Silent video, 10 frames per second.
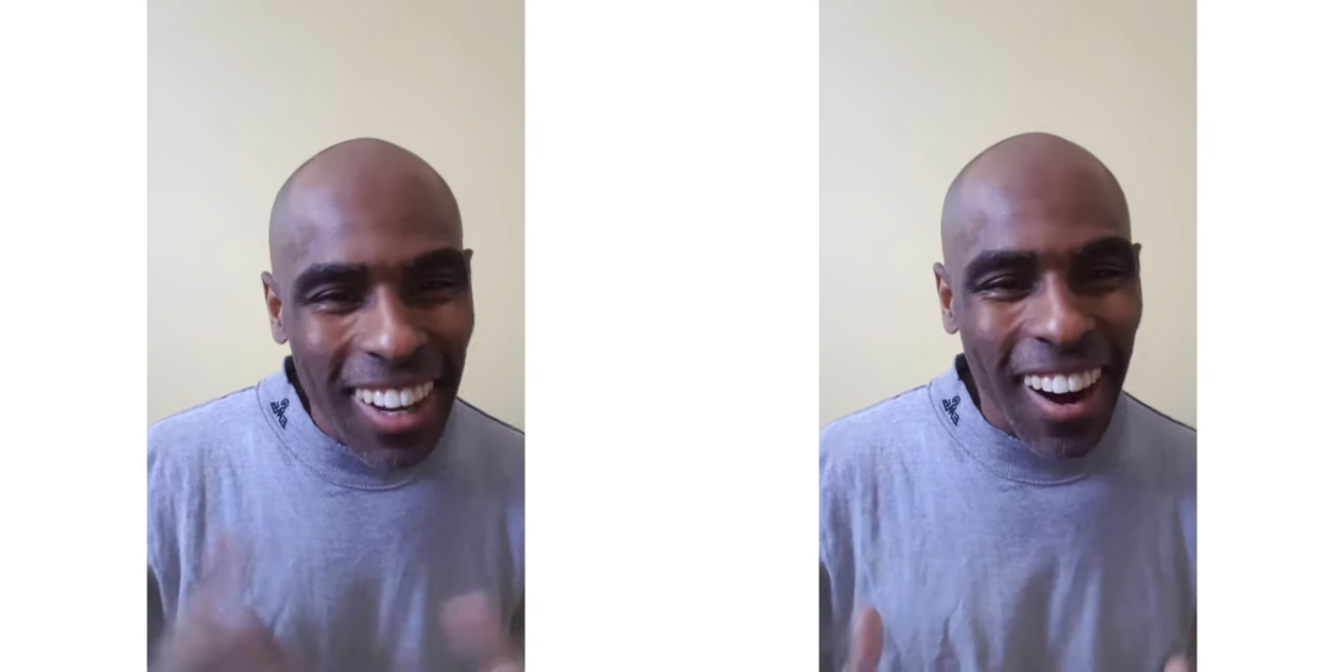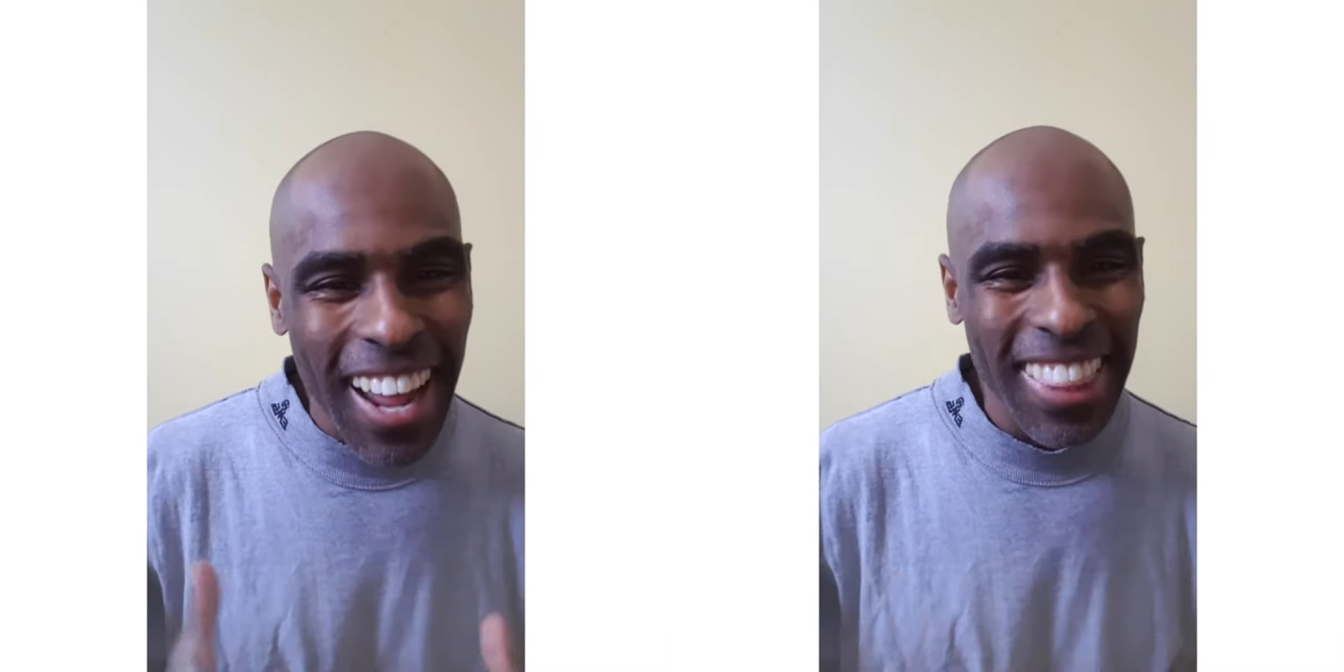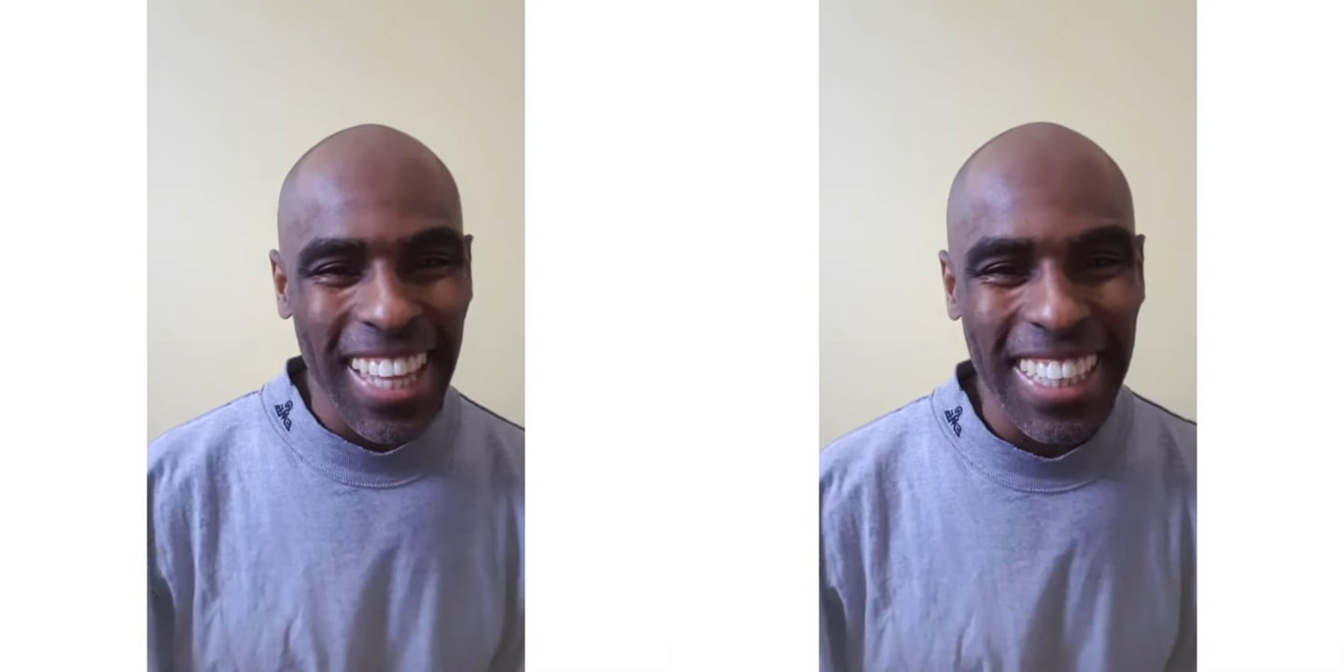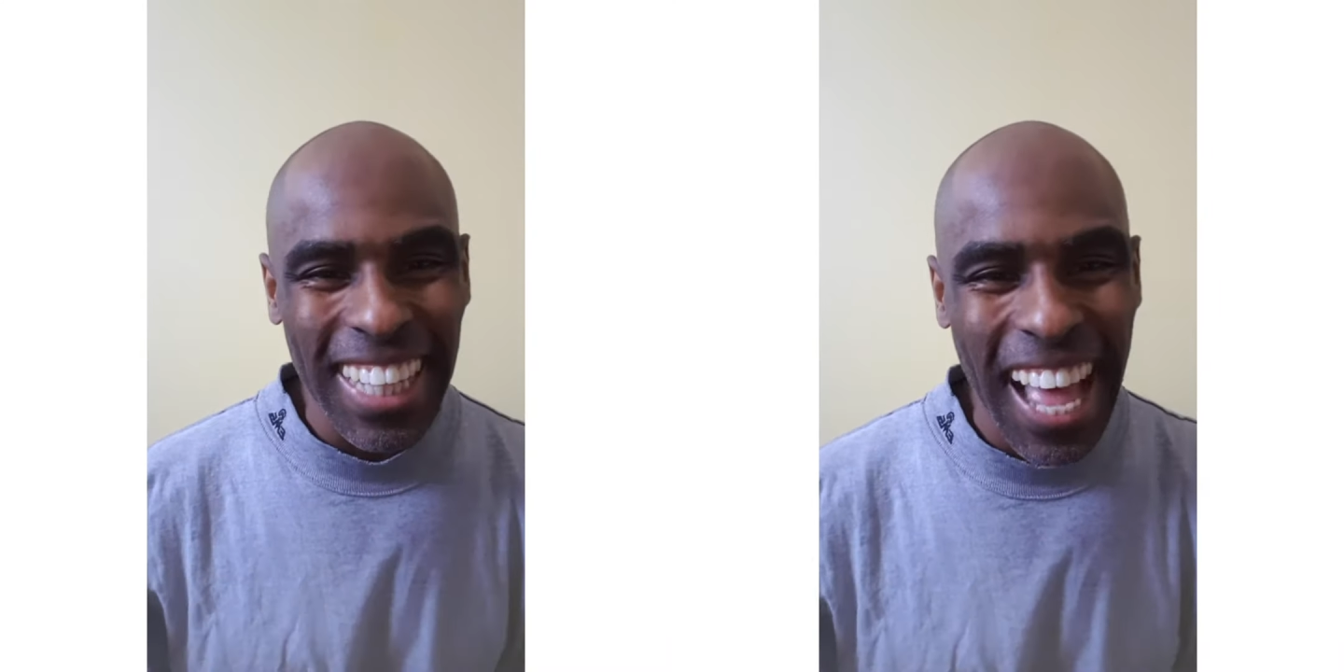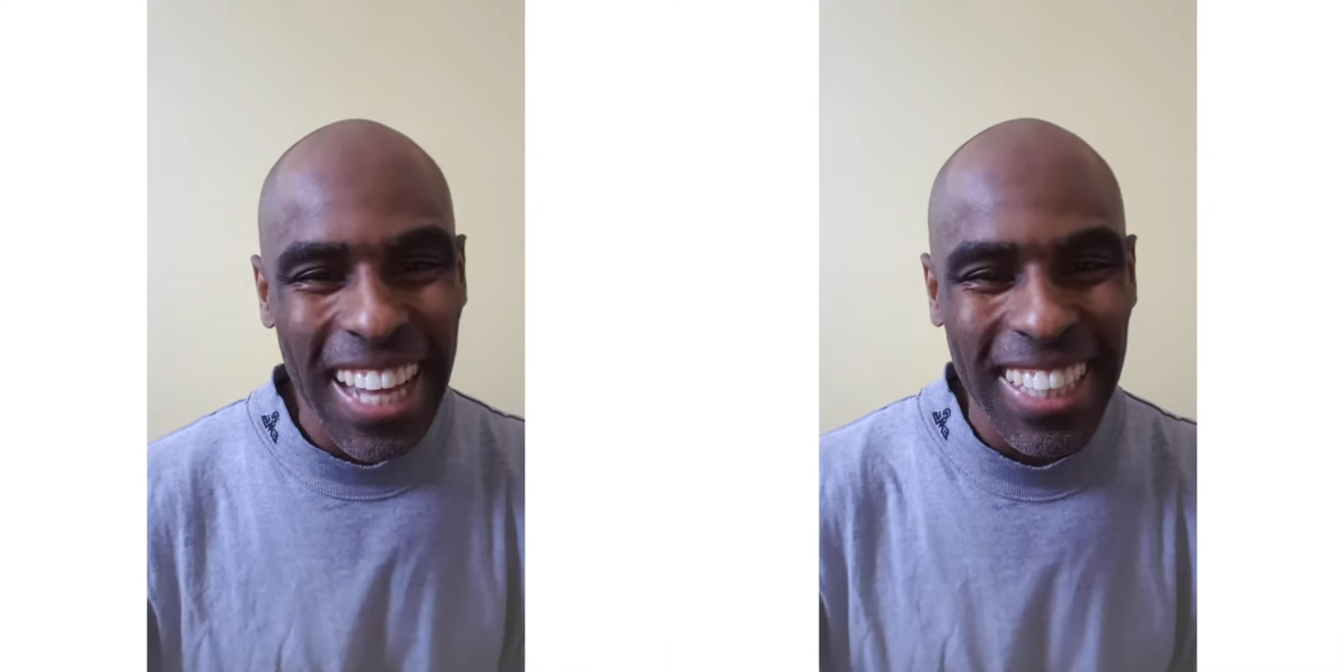All right, thanks
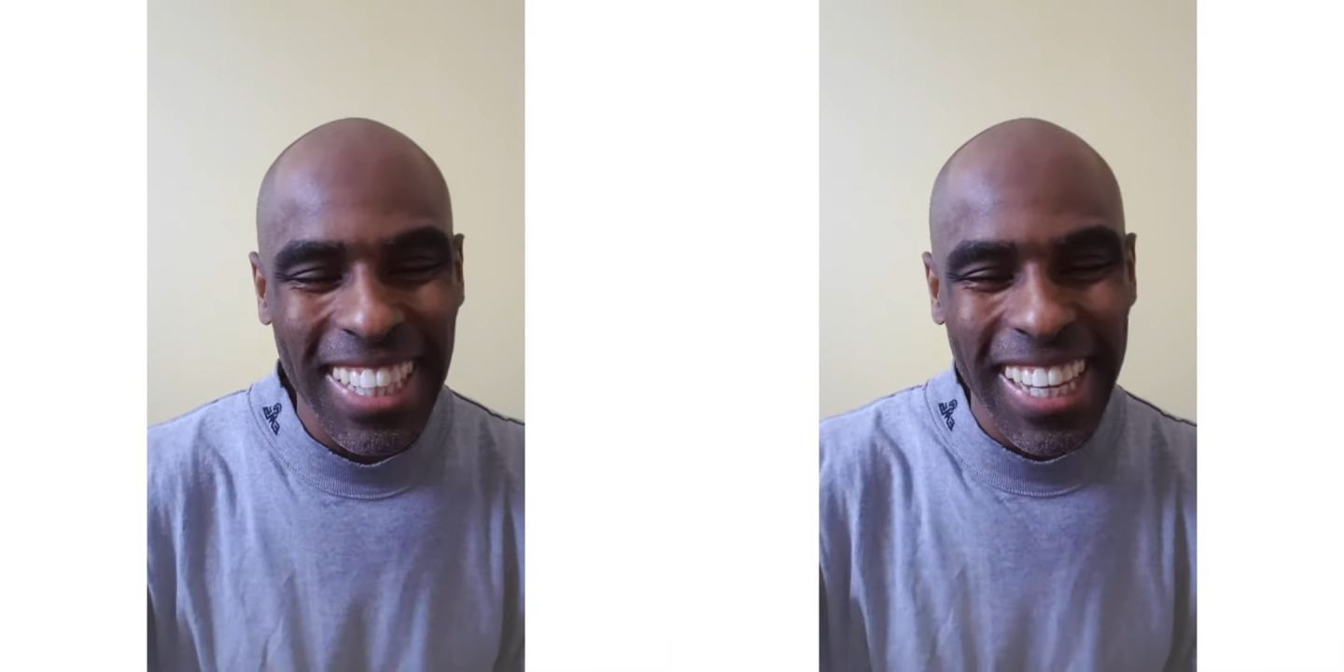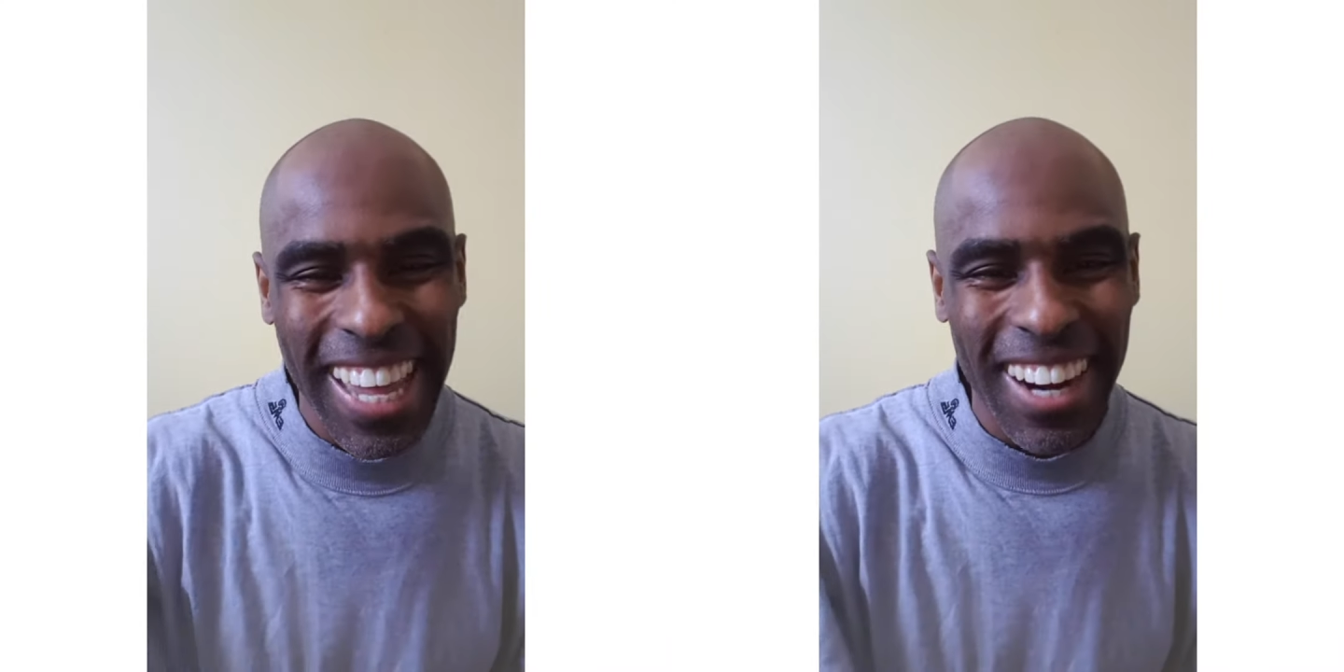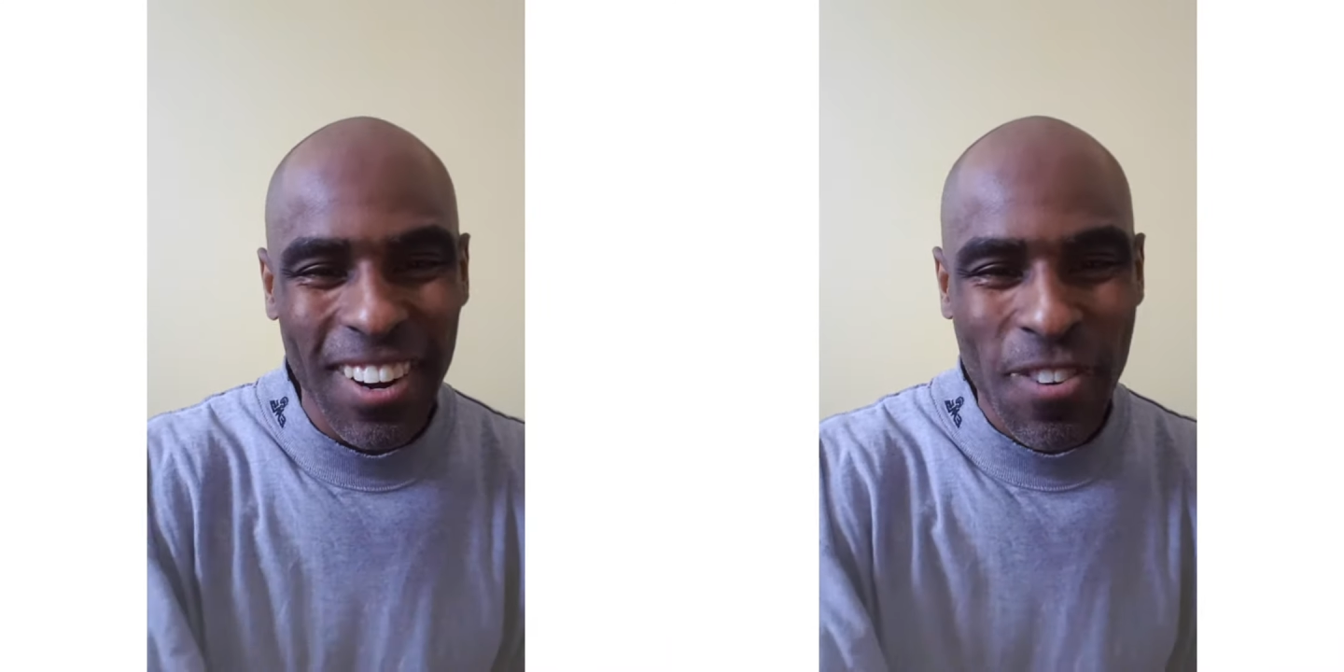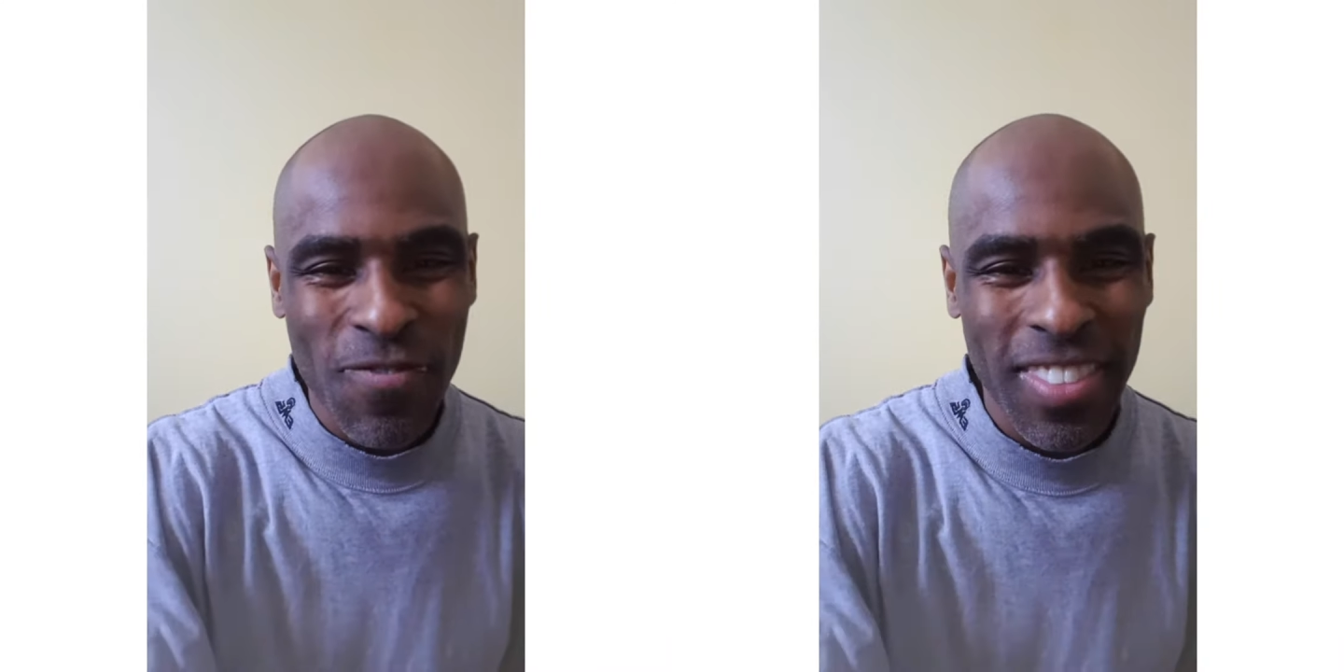a lot. Take care.